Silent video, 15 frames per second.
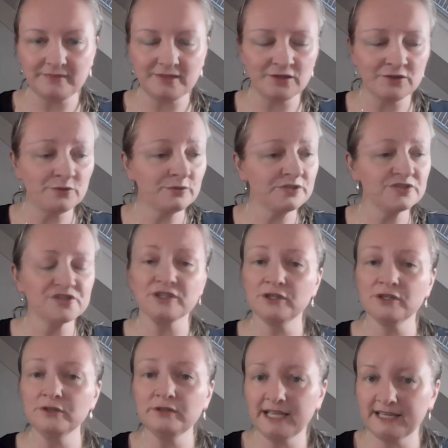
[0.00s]
You can just
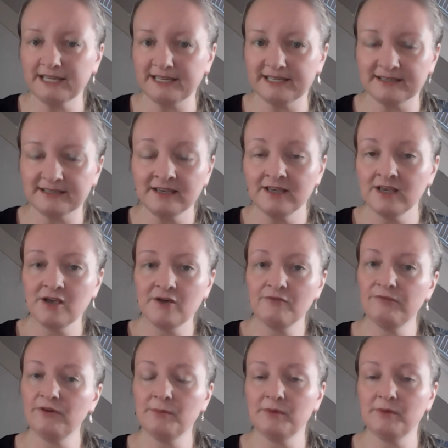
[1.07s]
look at it
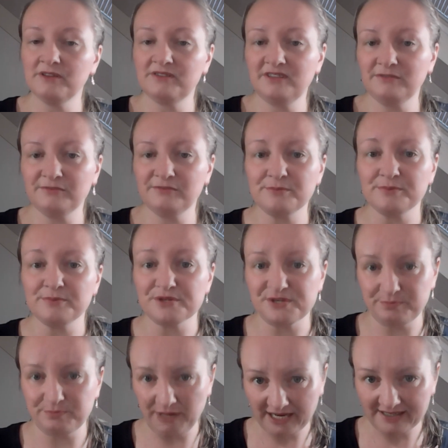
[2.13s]
from a different
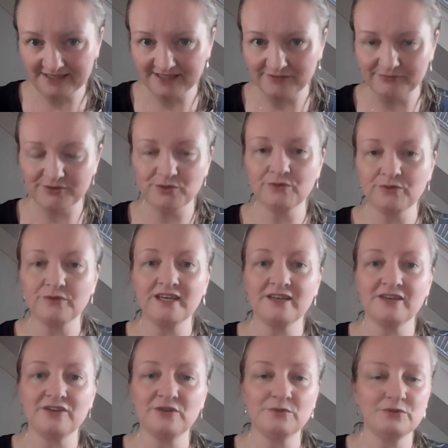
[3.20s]
perspective.
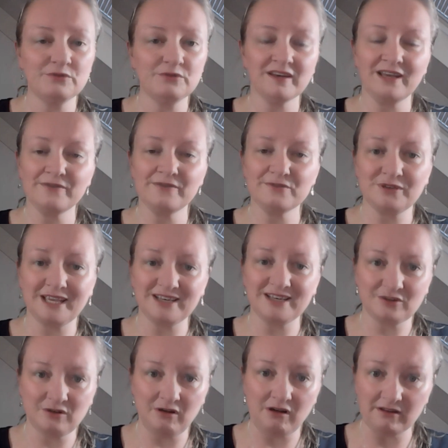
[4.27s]
You do not have to get
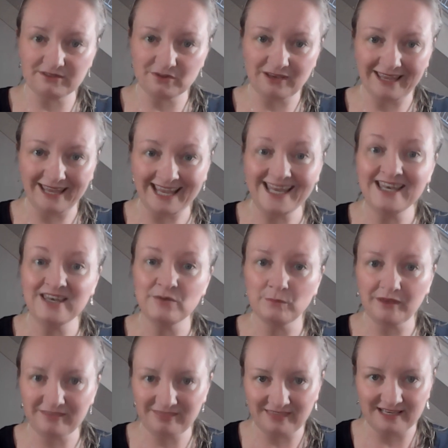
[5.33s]
caught in
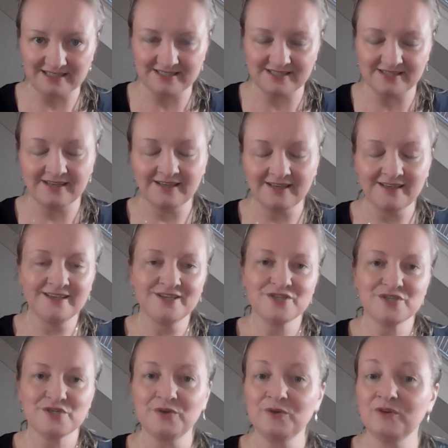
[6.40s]
with it.
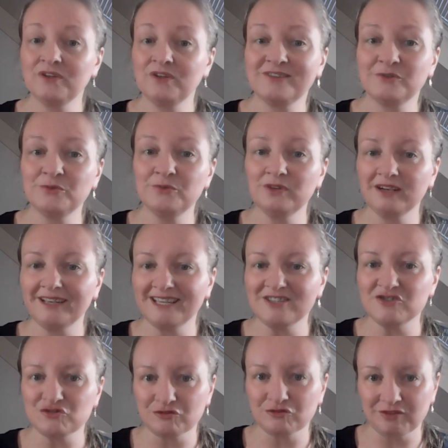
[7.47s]
So you do not get
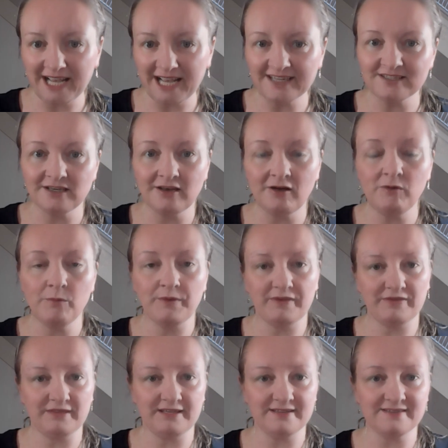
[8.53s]
dragged along
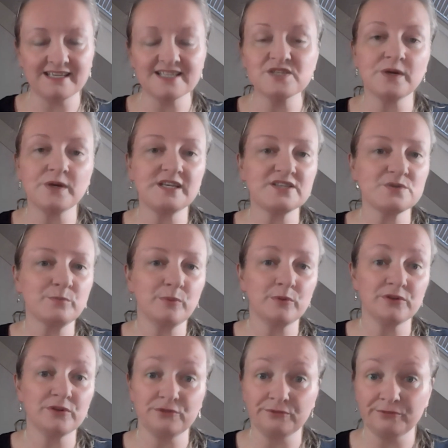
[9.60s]
with it. That's why it's
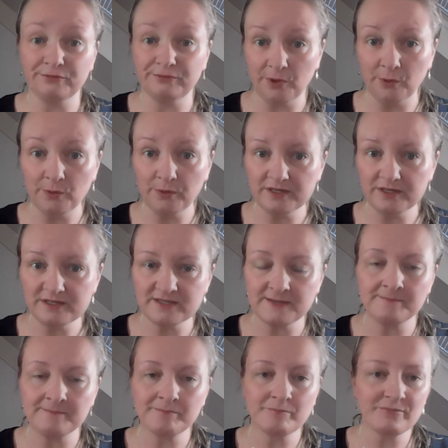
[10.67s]
important to focus
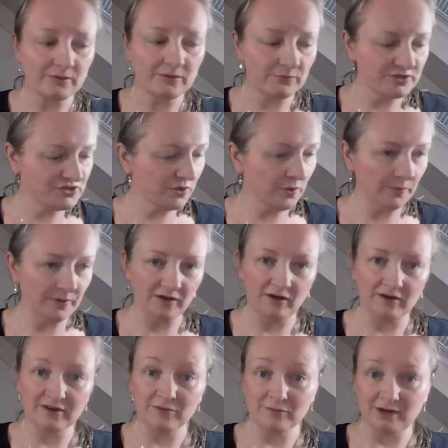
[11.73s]
what's going
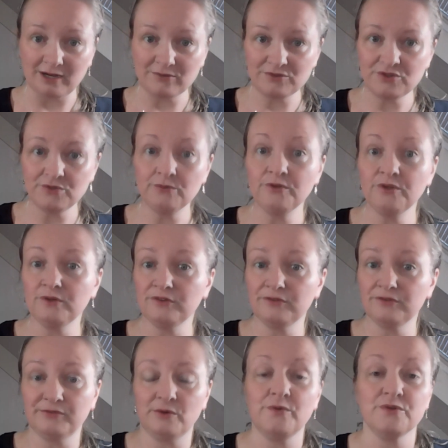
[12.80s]
on around you. You can
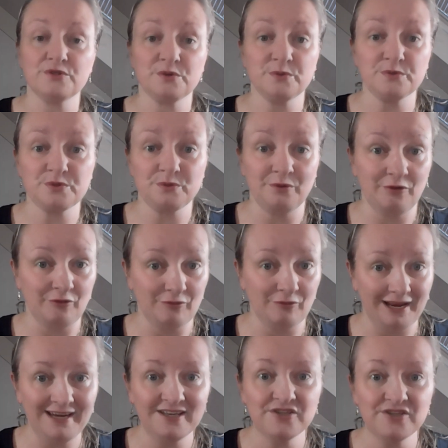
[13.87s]
focus also on
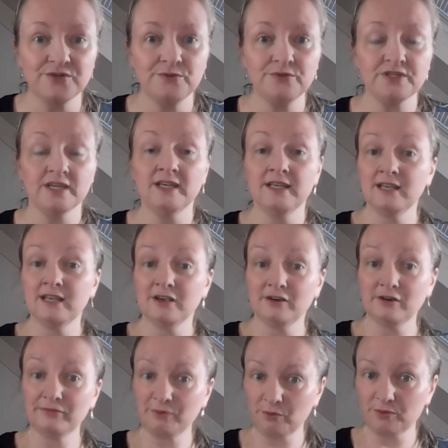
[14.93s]
gratitude.
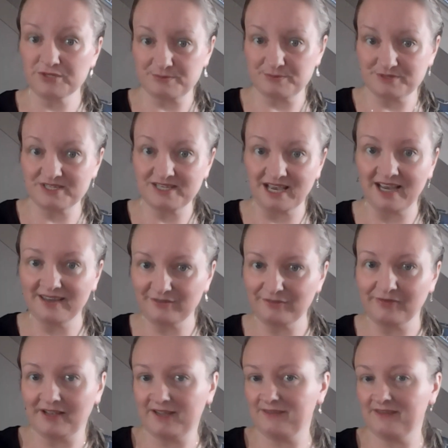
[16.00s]
Of course, beside the
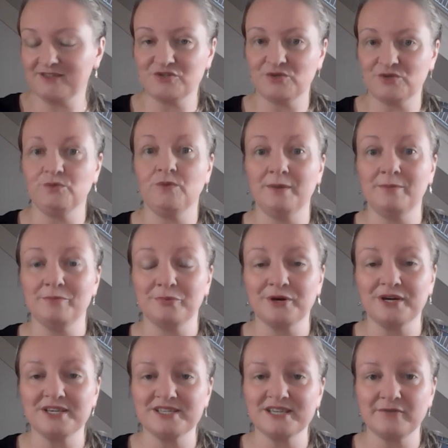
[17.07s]
fact that you
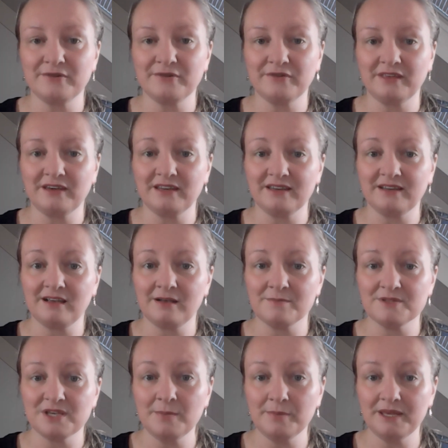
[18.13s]
embrace everything that
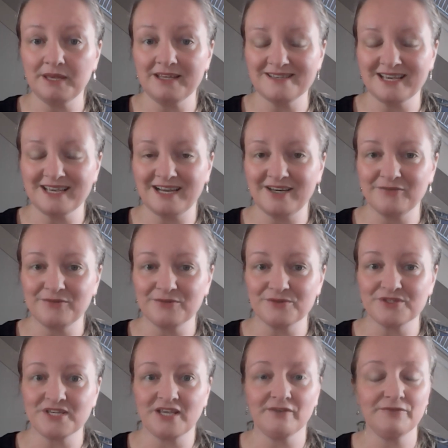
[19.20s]
comes up inside of
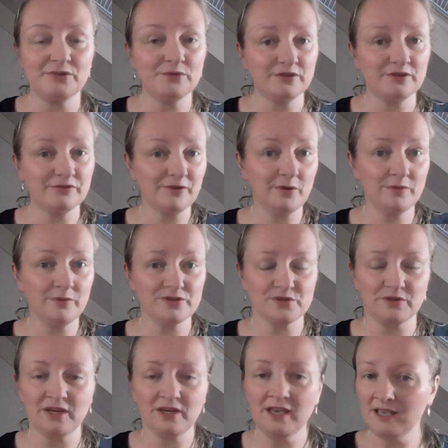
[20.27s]
yourself, you can focus
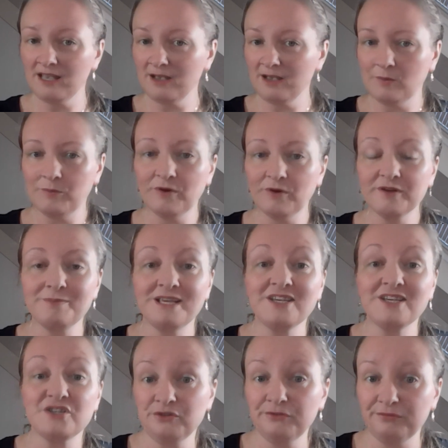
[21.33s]
on what
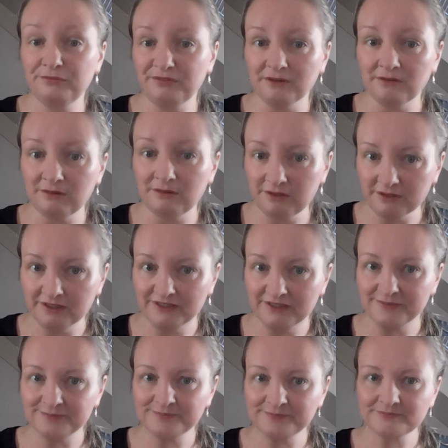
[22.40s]
makes you feel good.
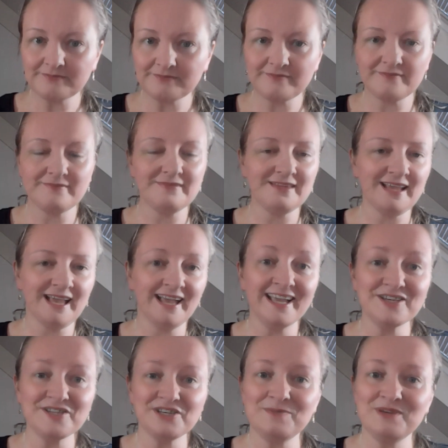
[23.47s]
I
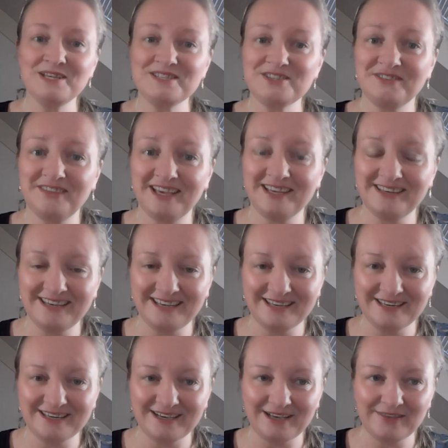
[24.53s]
actually mentioned that
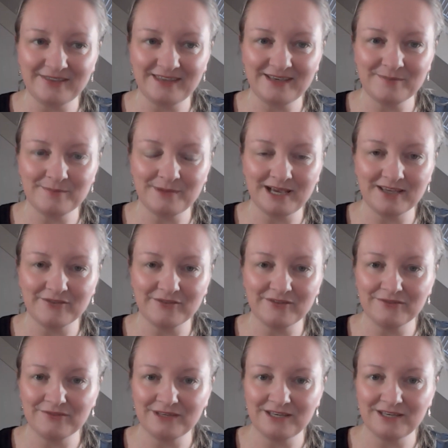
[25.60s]
in, I think, my
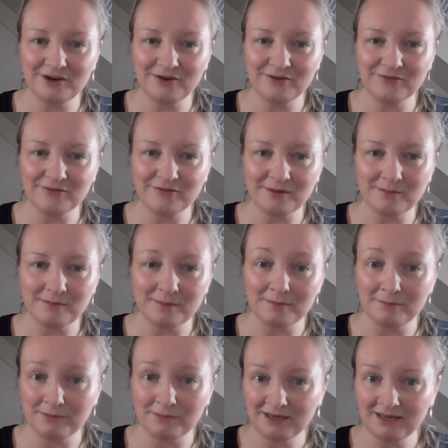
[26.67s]
video from
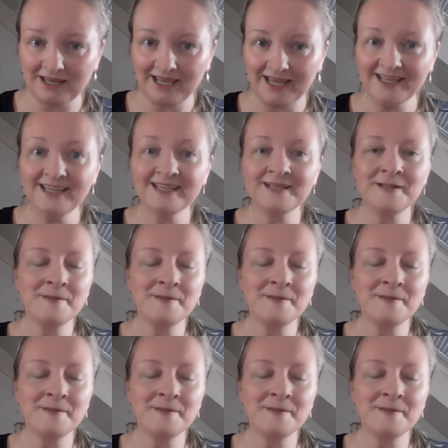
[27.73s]
Monday.